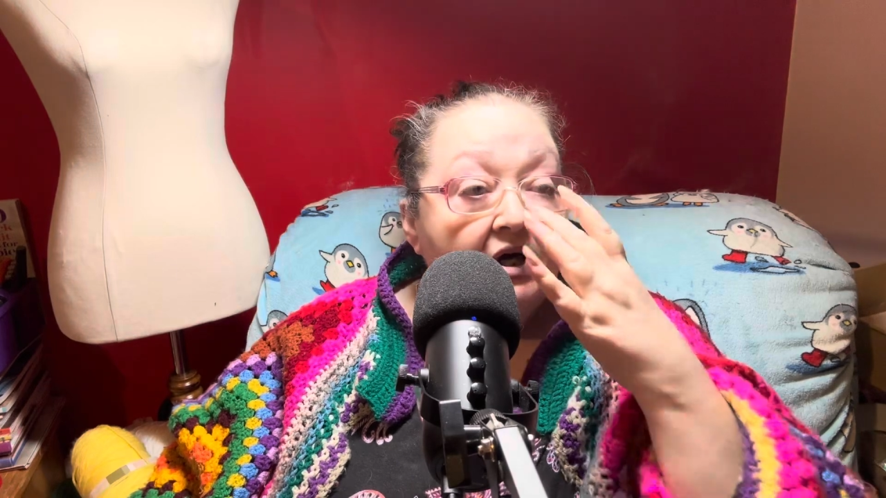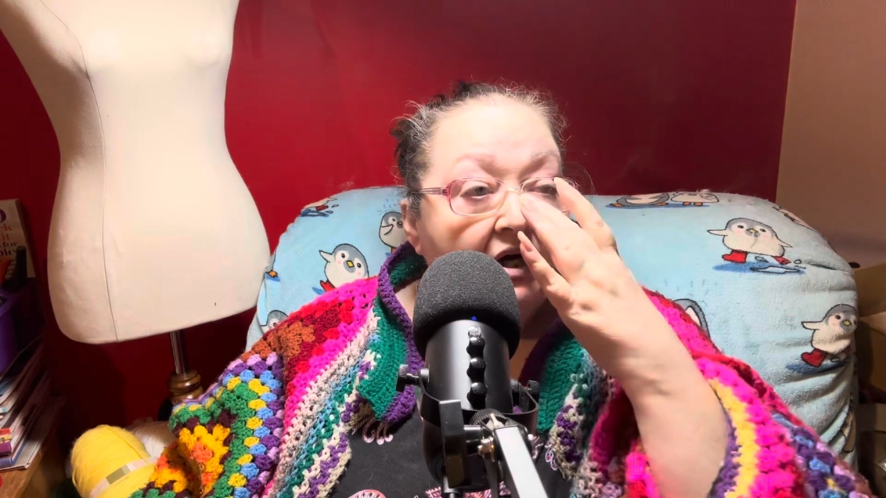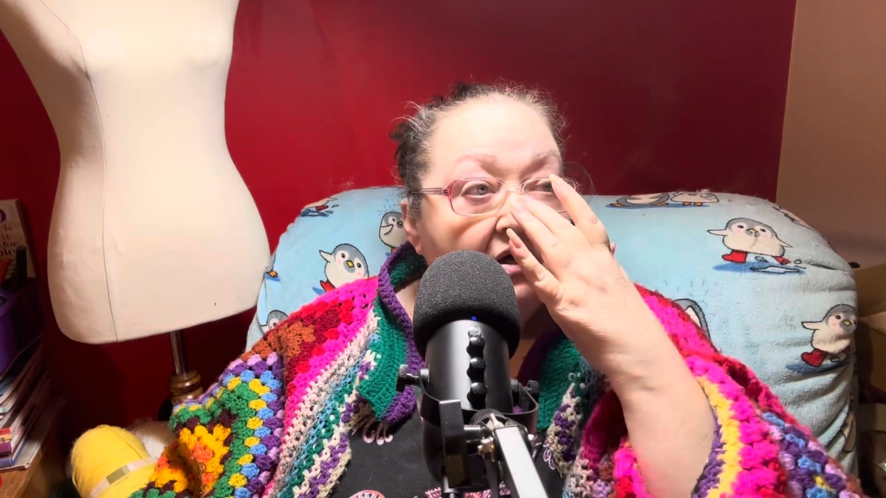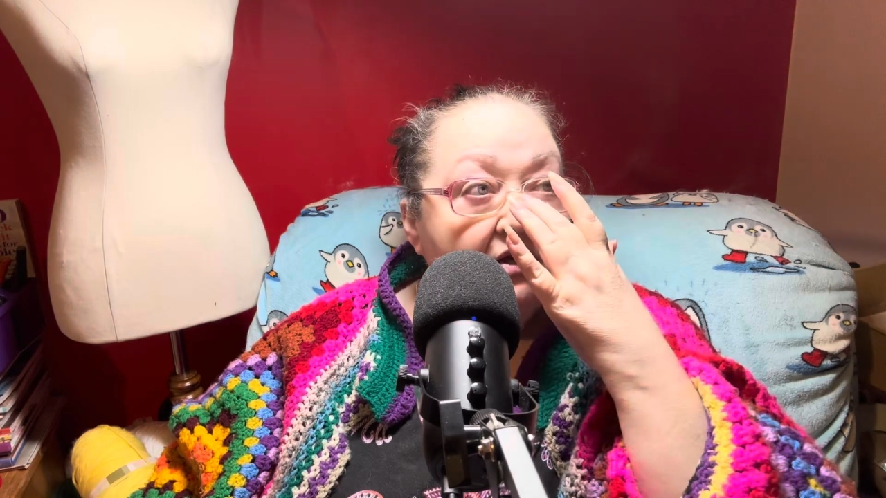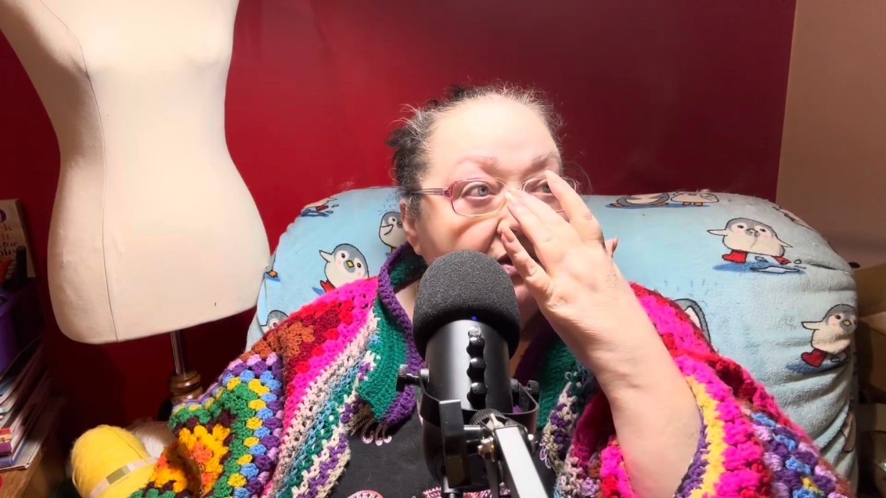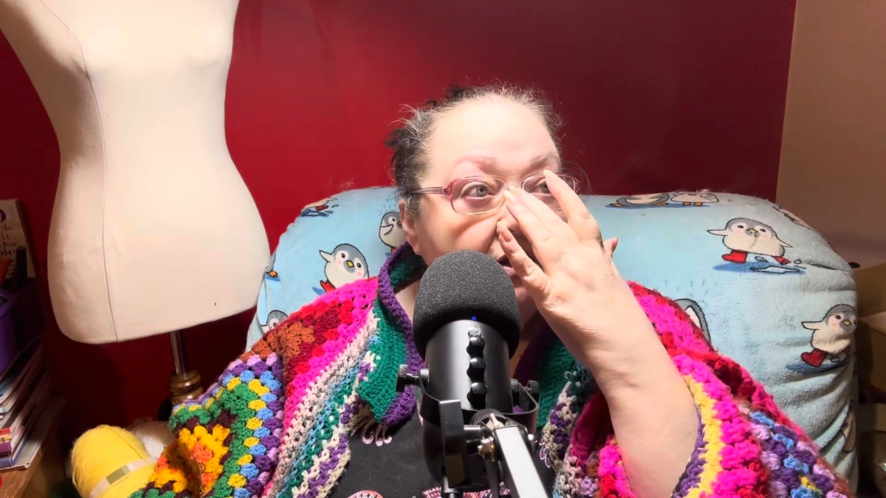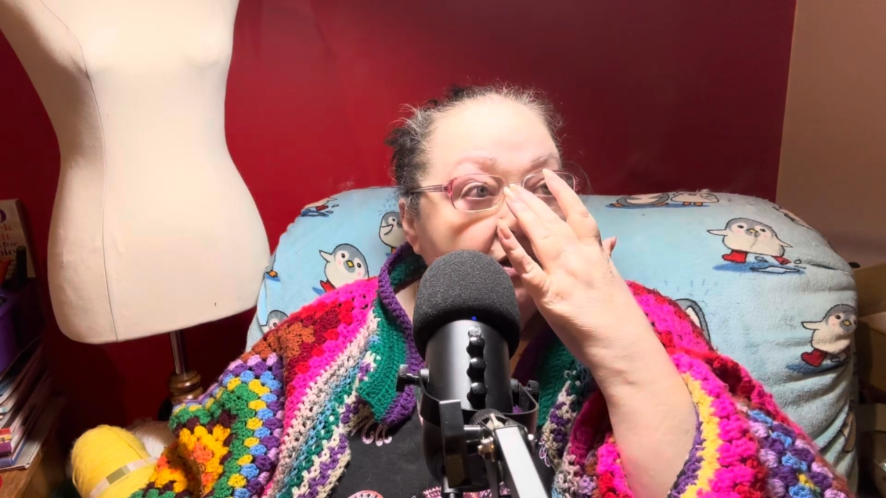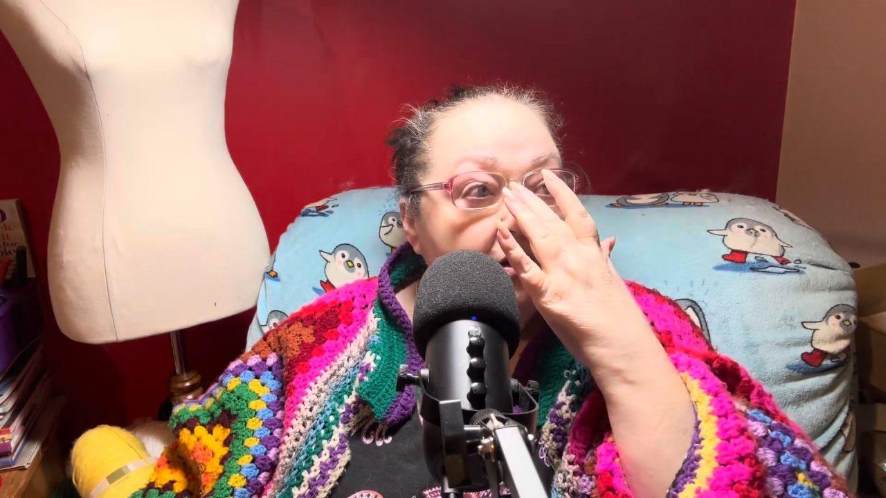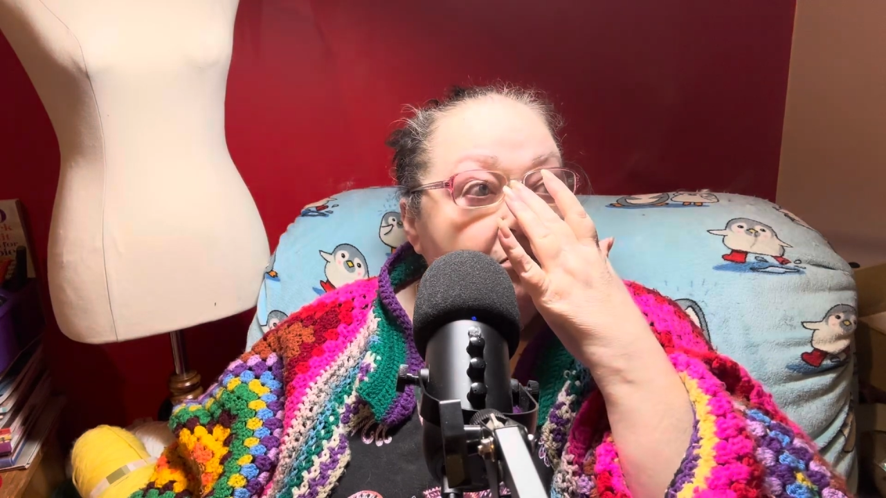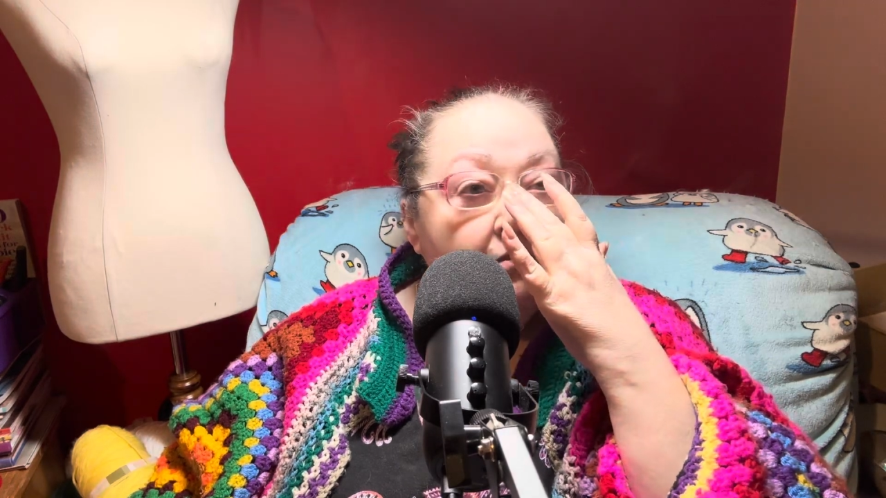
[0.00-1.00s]
and I think
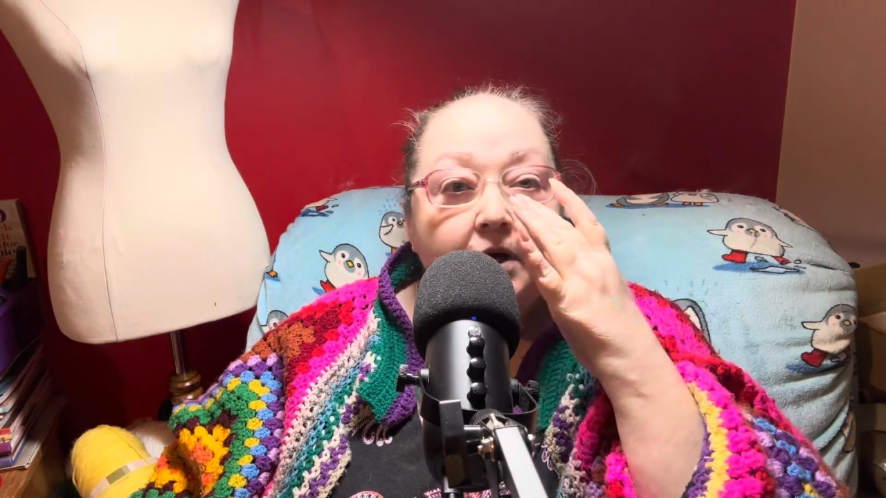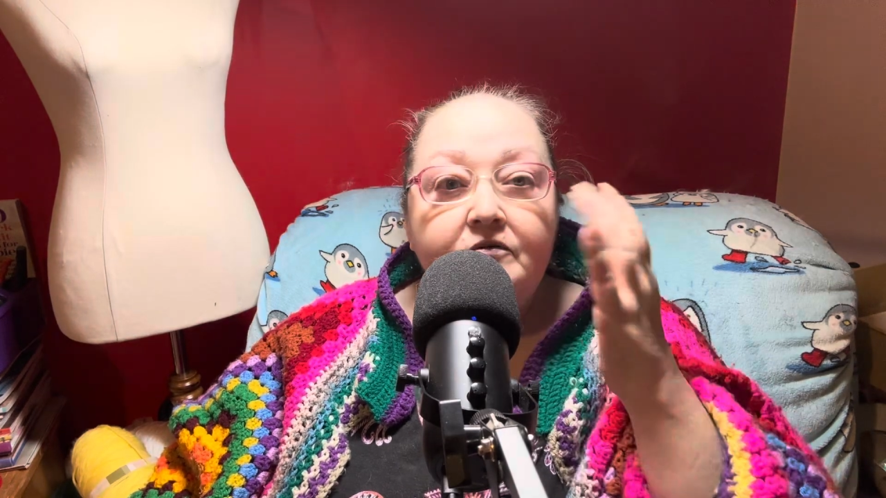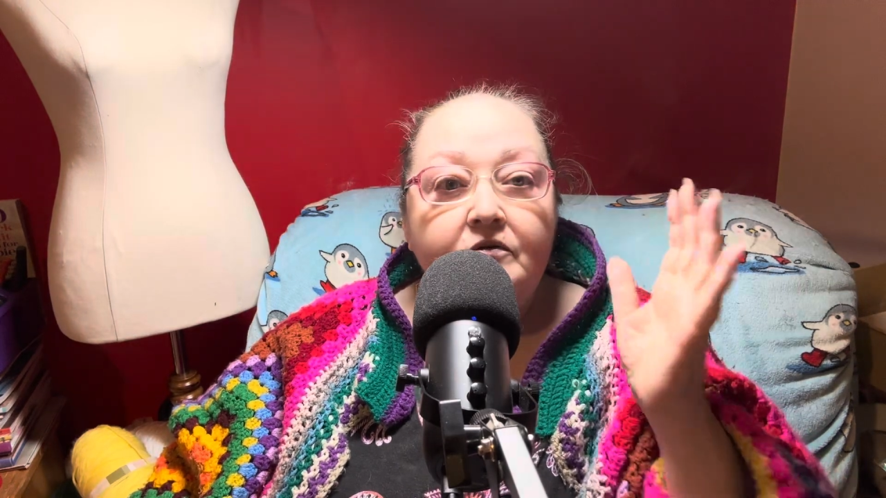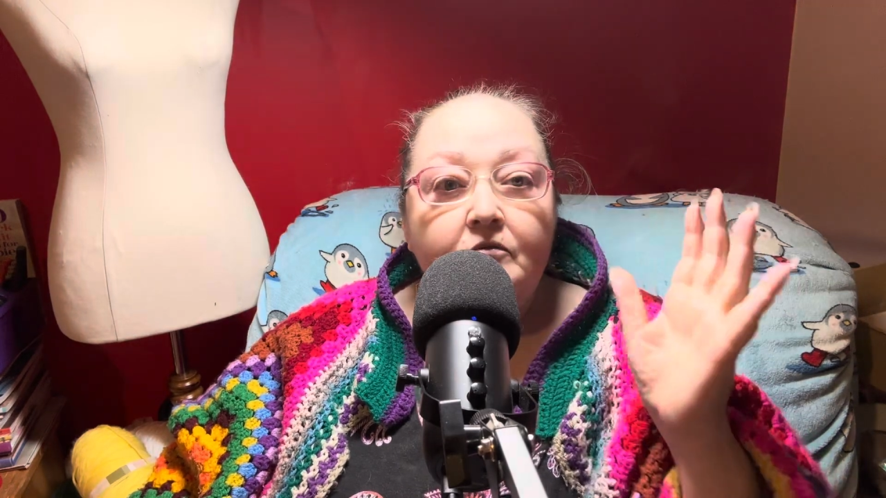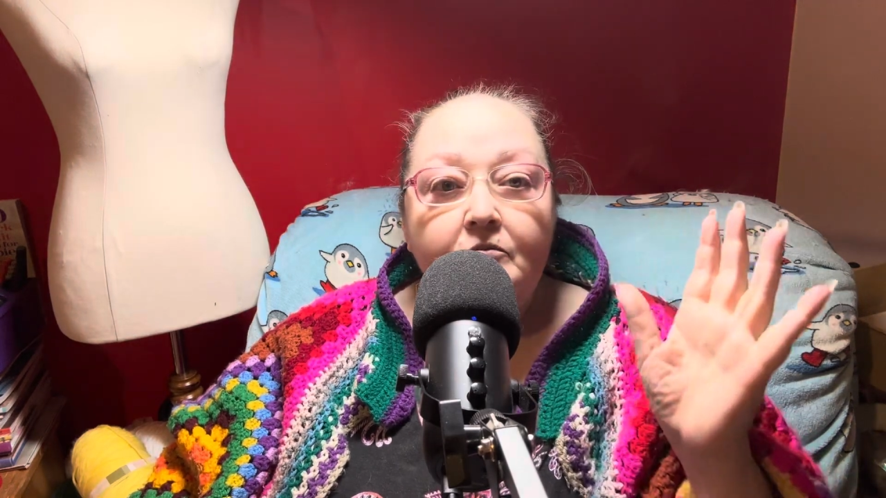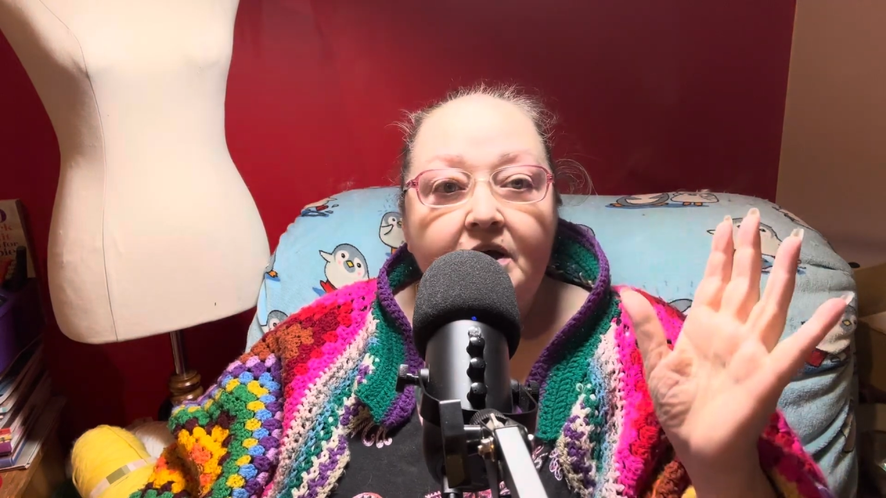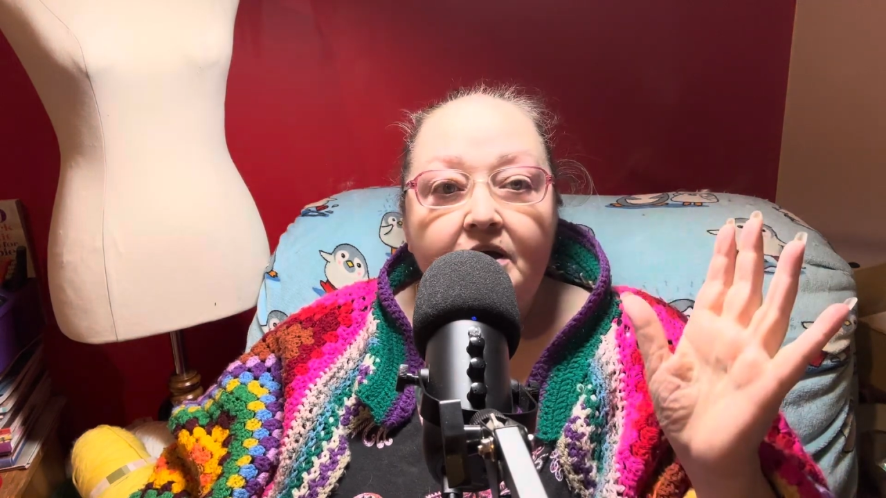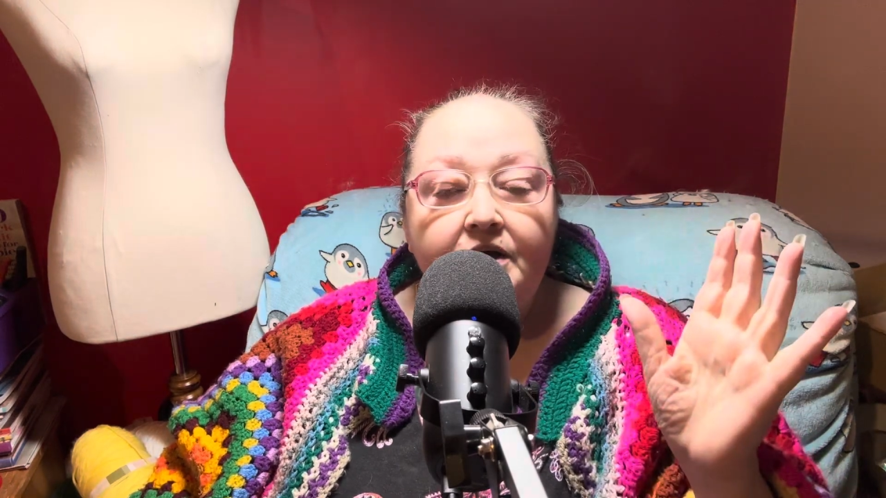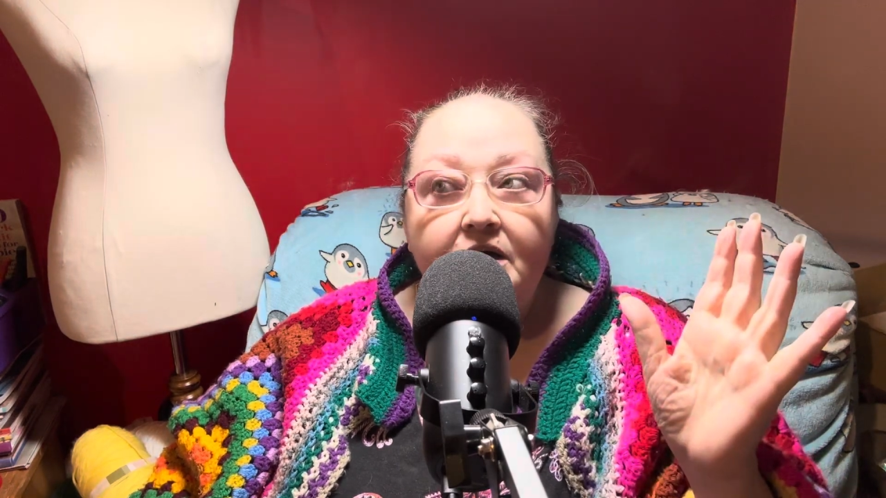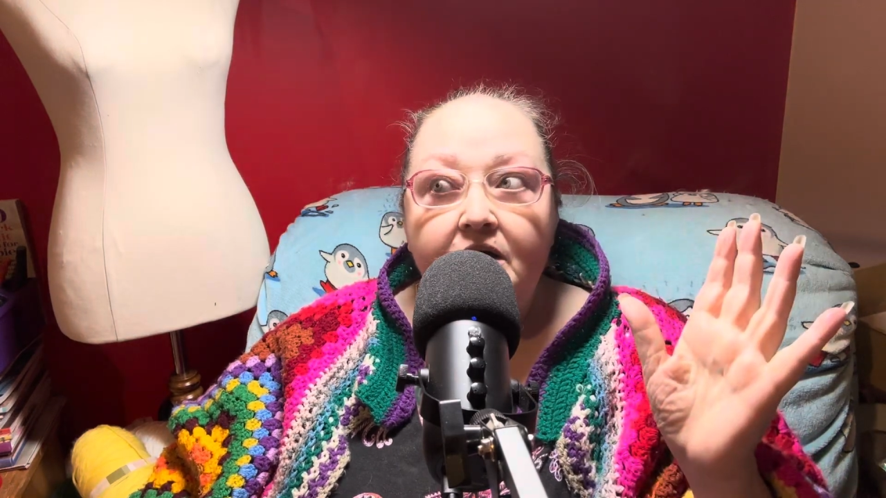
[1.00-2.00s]
they might have even made
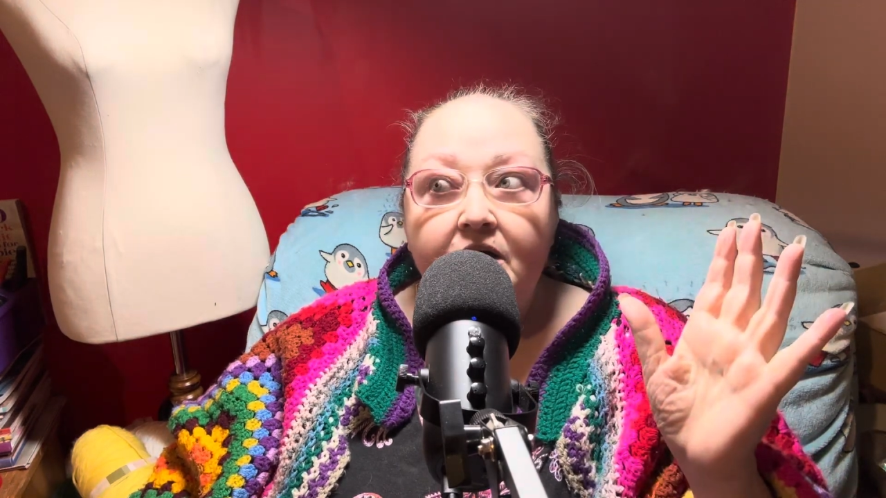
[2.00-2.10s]
a